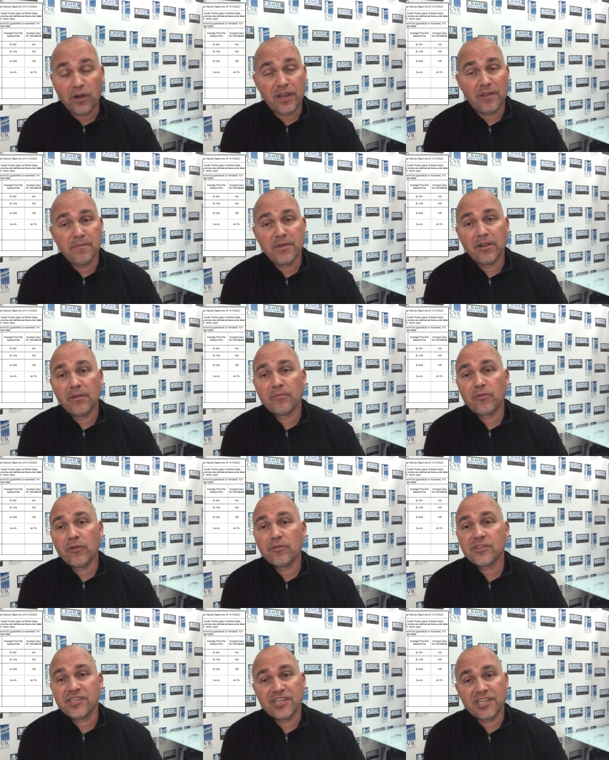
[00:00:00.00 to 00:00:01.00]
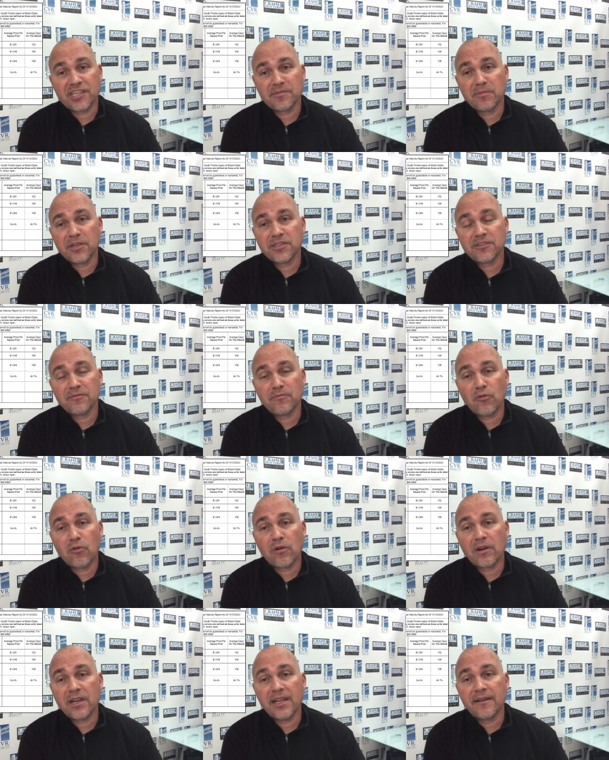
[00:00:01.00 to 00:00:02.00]
run-of-the-mill approach, 6 months or
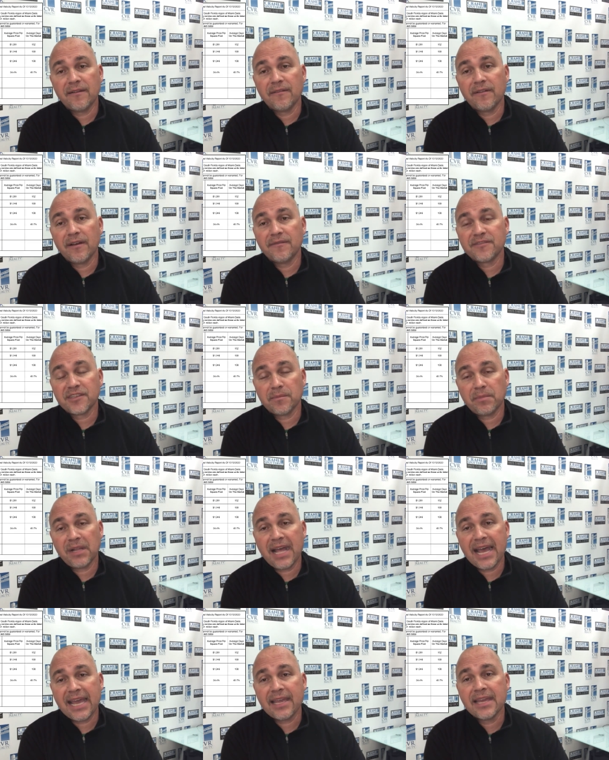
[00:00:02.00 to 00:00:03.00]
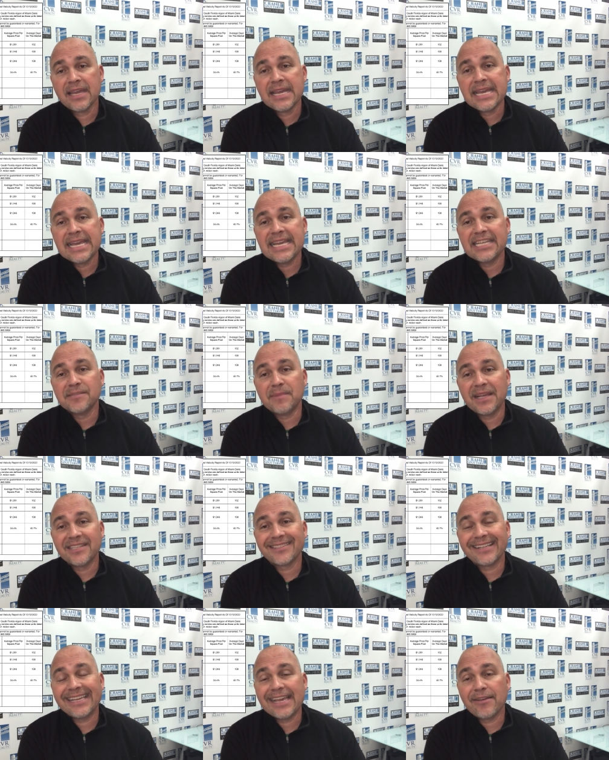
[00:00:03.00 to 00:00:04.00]
more of supply is
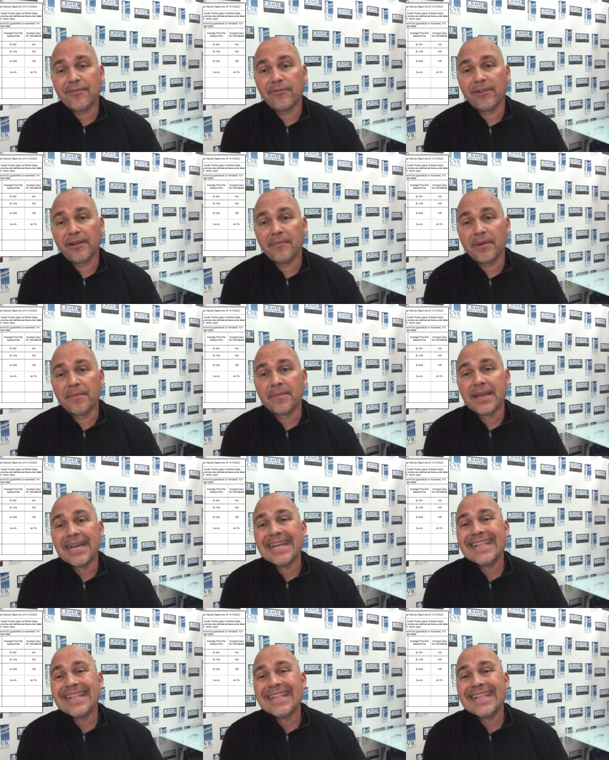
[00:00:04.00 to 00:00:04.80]
basically equilibrium.